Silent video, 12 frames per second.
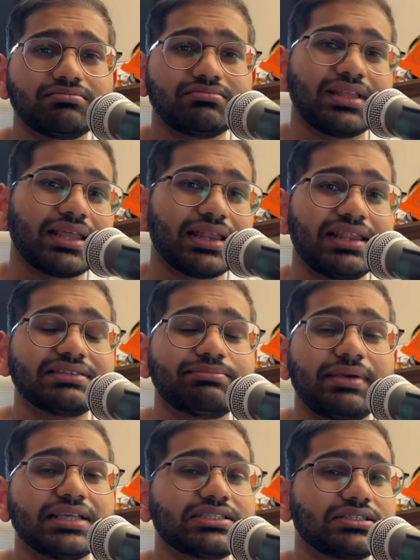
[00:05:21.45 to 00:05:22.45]
Like at least
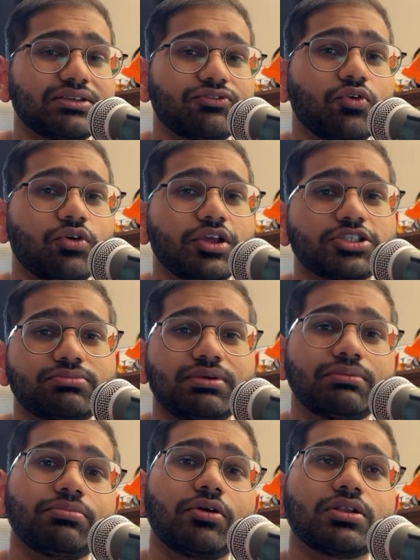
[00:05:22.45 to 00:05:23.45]
basics of coding should be
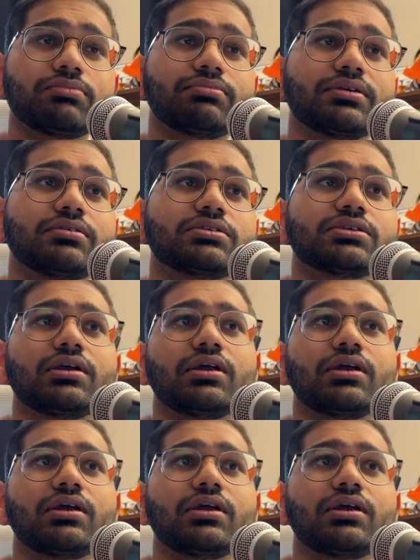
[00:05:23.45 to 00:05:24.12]
important, because